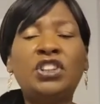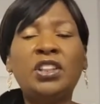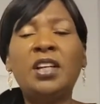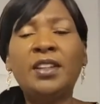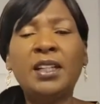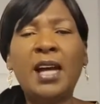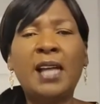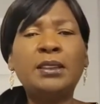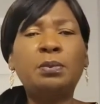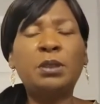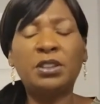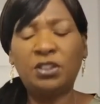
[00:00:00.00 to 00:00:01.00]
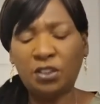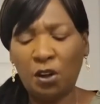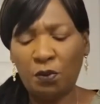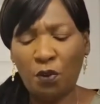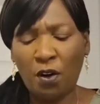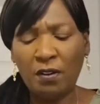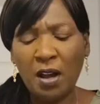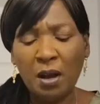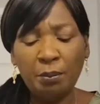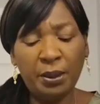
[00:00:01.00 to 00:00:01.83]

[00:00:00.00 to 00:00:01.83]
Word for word: share the gospel, and so forth.